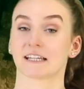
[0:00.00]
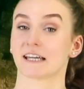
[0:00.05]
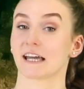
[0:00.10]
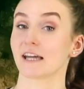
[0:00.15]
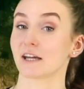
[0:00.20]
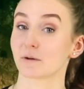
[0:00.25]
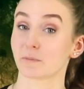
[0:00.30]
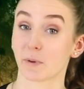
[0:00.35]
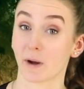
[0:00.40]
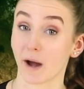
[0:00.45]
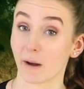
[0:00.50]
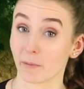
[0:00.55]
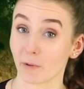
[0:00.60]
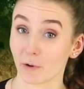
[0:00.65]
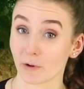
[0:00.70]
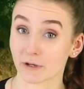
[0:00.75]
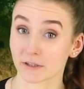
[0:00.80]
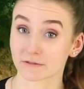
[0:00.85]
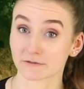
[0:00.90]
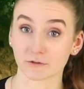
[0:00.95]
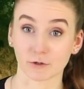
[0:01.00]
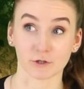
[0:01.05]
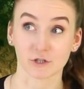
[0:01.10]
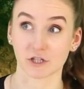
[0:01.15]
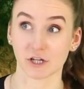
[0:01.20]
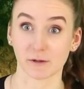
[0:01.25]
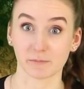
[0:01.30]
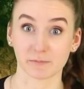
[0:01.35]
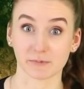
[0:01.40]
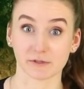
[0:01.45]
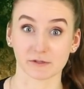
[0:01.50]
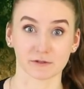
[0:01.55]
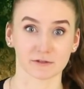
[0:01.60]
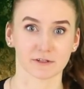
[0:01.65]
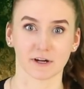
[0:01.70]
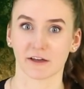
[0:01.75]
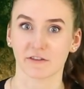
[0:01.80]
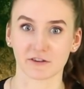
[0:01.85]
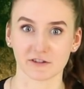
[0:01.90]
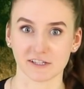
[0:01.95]
Get your popcorn or chips or
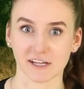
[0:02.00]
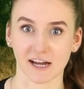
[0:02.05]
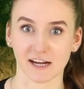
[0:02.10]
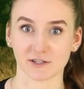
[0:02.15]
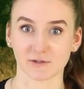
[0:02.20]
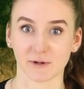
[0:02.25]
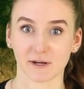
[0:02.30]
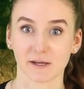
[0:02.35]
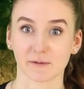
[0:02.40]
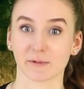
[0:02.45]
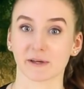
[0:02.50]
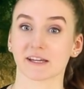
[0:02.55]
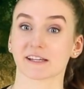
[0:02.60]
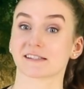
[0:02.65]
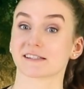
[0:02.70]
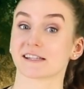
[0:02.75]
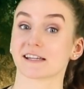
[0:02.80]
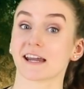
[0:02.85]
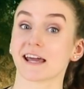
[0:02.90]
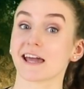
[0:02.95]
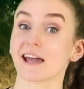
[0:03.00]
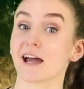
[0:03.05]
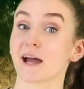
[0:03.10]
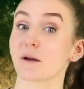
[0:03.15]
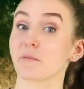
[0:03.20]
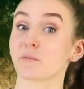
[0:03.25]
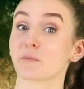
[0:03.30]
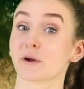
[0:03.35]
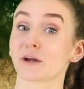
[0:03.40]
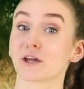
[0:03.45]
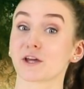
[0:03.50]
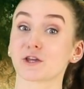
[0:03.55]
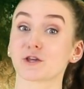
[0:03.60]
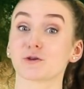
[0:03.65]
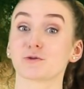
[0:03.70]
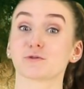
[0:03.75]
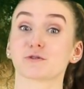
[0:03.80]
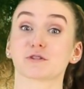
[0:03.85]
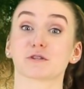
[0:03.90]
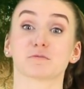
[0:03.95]
other snacks ready because today I'm bringing
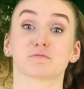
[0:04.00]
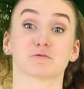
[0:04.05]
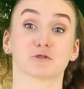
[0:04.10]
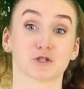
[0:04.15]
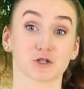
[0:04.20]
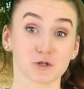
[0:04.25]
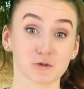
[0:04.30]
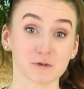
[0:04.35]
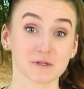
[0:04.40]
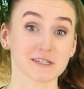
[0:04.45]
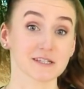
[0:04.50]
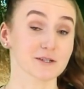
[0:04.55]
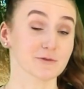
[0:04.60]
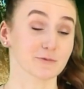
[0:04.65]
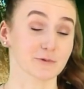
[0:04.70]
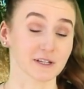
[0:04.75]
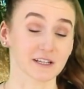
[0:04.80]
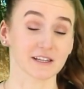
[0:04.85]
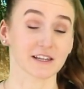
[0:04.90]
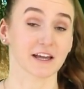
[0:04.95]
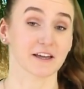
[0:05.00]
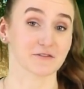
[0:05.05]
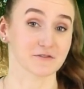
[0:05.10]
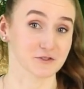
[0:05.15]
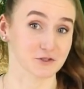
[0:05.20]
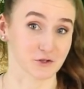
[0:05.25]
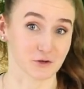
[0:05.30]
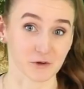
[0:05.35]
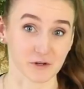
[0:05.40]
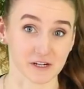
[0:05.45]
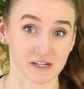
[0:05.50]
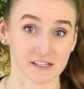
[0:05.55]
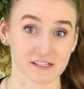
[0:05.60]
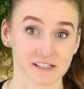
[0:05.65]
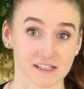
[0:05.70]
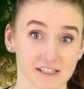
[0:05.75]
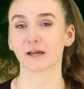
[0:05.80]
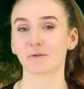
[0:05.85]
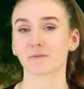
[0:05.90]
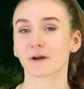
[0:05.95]
you some juicy real life
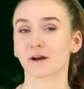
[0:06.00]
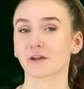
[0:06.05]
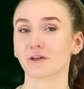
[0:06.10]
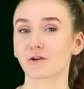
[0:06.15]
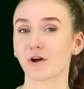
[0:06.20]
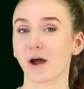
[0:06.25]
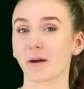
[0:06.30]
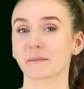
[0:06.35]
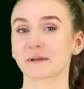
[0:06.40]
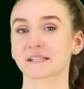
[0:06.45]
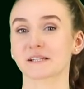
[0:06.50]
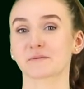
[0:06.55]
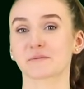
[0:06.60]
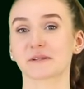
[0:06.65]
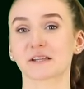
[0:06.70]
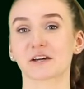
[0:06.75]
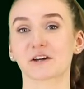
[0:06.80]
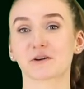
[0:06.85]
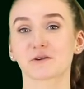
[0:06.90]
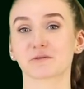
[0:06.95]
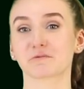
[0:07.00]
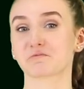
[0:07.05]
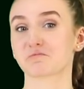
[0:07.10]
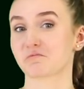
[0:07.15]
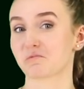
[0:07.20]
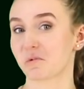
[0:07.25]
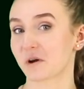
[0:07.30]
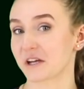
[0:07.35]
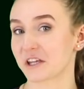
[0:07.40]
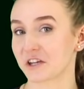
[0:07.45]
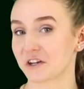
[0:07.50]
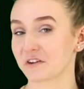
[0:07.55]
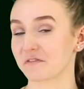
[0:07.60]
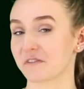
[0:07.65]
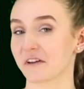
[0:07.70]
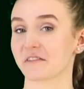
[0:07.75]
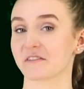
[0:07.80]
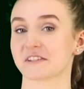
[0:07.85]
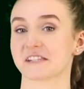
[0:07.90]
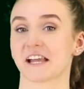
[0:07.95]
stories. And why don't you comment down below what your
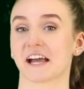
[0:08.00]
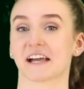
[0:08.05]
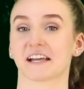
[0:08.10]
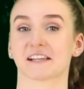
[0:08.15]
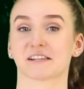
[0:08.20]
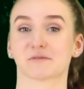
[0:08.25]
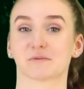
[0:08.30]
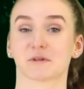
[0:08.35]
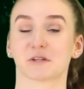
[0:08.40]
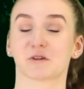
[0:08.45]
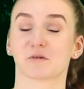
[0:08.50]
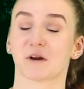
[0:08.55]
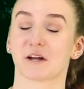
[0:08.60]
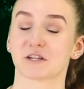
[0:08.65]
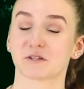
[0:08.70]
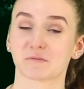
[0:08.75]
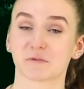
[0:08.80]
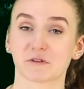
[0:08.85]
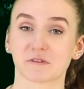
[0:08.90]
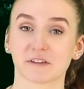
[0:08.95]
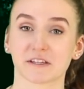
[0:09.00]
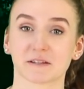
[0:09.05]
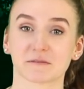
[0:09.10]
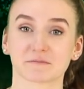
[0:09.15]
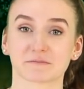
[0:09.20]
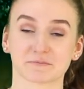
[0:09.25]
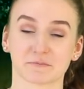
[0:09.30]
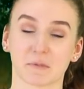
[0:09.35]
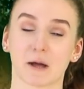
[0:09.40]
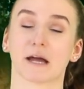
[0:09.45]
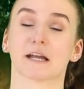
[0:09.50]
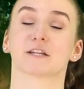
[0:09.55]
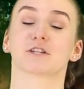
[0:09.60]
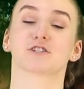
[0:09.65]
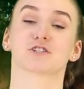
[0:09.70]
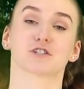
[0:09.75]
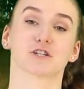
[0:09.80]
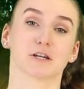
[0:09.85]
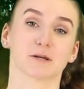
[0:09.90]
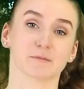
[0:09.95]
favorite snack is when you watch a movie. Mine
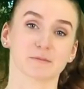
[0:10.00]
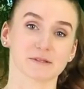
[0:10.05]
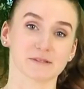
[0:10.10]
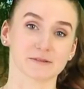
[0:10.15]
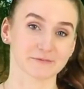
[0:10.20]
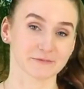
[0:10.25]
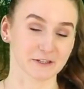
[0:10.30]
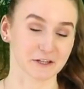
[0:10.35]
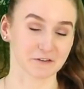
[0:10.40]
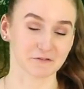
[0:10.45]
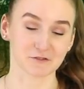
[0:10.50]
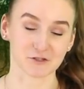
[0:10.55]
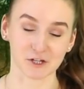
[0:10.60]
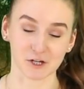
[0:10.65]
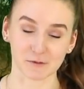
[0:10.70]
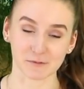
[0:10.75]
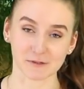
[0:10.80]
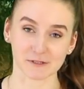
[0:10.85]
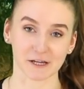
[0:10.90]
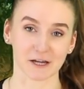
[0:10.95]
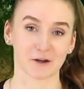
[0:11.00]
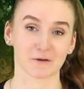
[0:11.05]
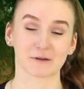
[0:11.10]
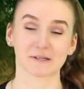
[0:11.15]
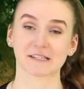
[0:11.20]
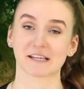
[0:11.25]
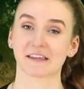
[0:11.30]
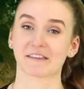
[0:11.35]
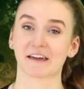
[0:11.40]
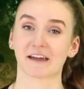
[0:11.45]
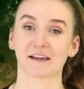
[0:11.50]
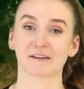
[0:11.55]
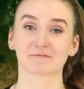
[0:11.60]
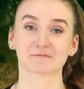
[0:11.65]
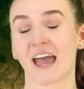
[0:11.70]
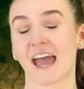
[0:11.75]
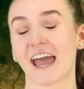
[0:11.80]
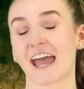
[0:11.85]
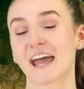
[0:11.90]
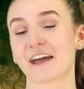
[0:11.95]
is chips. Love chips, I always say that.
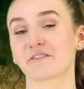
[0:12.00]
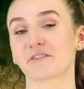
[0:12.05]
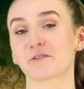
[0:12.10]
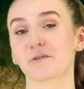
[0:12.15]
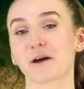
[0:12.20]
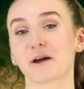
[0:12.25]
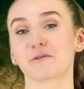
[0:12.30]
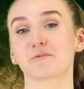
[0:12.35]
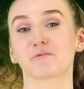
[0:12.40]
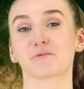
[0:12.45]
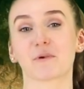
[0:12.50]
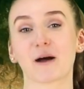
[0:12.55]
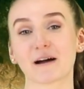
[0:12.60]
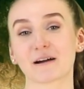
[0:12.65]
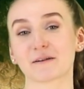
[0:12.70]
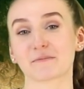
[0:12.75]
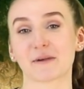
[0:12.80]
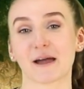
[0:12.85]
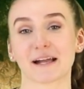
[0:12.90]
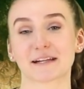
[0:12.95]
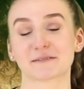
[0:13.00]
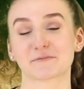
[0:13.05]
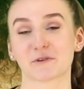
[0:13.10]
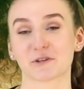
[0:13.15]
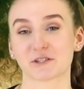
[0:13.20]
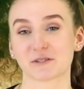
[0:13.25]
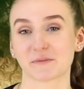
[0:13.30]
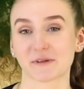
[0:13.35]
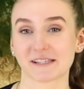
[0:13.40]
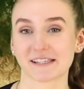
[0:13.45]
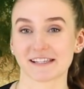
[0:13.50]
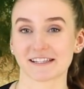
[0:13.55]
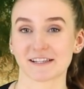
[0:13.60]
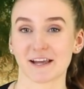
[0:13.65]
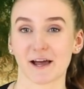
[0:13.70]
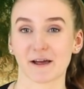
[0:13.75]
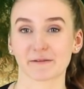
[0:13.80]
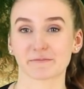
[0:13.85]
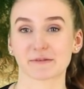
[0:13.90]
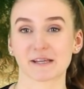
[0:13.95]
Hey everyone, welcome back to Most Amazing
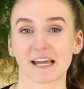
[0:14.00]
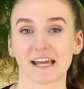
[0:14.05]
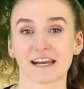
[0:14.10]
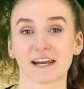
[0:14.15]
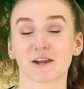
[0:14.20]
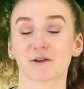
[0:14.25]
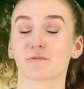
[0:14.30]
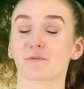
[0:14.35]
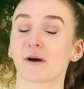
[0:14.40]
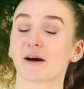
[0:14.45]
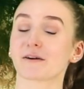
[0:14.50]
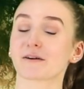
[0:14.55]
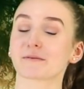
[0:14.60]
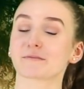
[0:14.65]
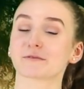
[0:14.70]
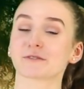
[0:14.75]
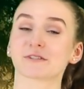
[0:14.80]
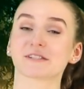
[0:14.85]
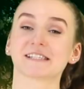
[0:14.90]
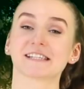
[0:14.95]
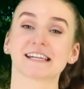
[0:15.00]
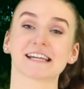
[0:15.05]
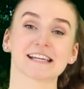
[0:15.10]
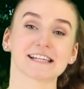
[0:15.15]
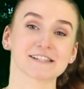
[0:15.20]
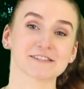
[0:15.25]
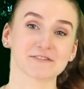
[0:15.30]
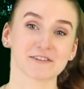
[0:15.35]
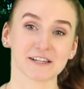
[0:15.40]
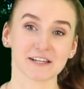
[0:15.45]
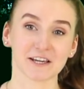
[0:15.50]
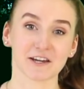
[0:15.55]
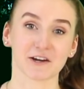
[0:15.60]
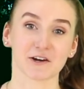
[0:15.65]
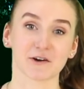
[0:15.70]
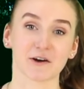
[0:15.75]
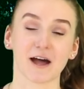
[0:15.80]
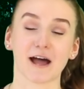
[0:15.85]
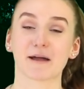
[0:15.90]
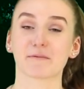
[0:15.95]
Top 10 and welcome to today's
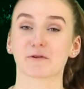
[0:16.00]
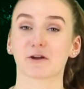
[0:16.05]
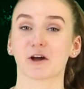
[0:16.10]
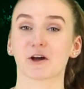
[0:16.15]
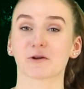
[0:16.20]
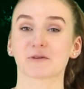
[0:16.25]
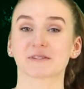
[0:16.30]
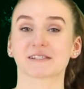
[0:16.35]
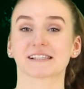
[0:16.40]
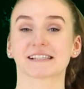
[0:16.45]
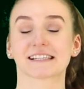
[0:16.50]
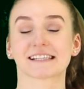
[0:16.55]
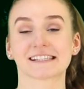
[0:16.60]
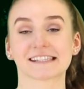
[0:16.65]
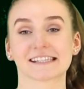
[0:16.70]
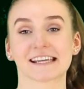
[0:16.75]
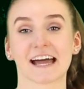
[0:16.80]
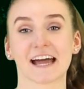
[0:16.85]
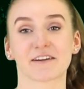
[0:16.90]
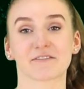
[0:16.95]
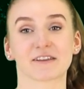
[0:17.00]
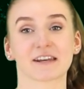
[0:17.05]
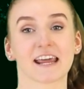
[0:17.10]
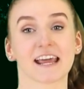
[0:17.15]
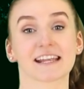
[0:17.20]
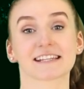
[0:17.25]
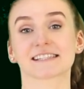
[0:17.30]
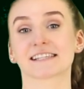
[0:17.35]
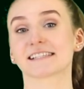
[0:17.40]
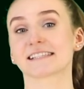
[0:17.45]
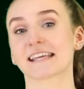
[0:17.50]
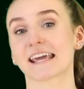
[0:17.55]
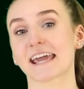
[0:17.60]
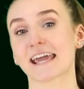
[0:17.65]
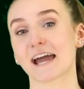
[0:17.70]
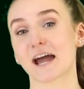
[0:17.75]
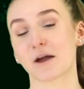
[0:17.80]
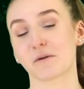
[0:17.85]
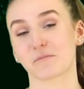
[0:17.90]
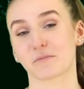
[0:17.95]
video. I'm your host, Lindsay Ivan, and
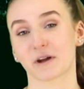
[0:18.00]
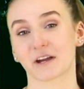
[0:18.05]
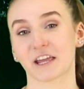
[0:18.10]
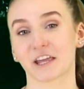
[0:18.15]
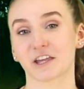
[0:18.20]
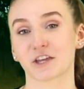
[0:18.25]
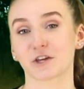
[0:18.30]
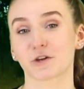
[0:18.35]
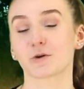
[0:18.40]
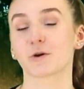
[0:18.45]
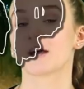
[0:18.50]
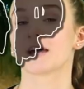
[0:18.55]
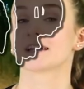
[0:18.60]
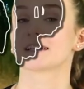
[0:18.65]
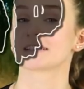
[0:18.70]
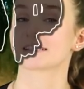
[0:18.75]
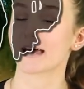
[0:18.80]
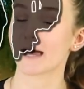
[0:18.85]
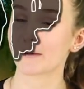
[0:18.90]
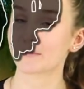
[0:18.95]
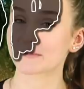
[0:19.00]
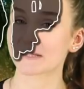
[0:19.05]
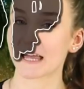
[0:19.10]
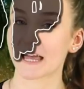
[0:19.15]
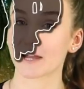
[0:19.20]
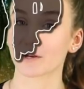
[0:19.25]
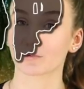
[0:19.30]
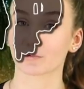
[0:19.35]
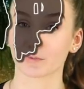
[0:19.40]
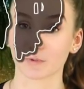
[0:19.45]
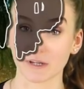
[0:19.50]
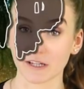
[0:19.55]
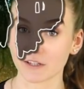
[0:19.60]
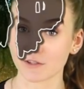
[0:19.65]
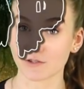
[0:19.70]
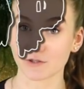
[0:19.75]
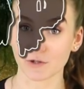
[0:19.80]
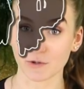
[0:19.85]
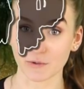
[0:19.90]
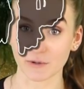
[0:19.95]
today I'm bringing you Top 10 Real
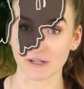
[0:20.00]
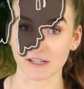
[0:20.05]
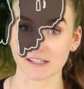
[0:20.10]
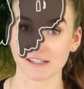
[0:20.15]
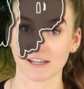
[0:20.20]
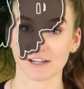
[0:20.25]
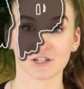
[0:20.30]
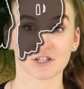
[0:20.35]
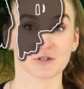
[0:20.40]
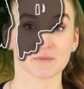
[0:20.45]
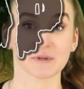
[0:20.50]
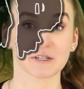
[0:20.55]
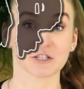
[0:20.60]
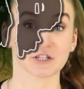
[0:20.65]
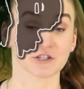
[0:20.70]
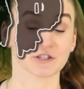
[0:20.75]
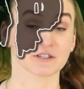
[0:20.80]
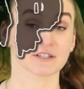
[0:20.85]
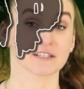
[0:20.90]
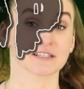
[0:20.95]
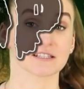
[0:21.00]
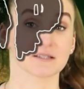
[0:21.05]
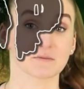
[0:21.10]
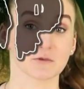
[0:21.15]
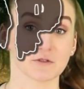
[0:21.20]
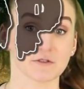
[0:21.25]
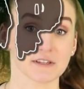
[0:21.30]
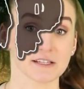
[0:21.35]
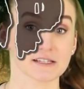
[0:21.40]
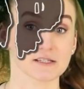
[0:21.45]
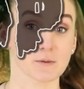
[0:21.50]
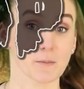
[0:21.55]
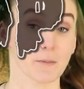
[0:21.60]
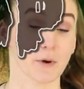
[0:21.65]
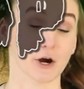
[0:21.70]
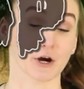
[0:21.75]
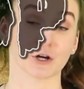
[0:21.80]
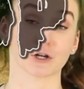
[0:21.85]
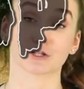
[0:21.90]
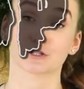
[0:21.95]
Stories That Should Be Turned Into Movies
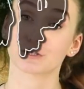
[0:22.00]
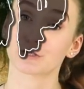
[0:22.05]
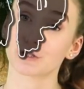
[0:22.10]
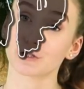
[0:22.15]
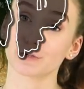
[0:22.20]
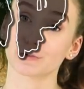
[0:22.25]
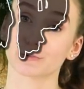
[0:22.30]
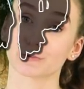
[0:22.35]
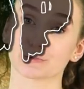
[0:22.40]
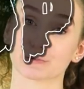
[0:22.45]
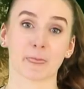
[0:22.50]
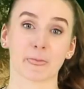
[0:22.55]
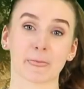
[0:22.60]
Part 2.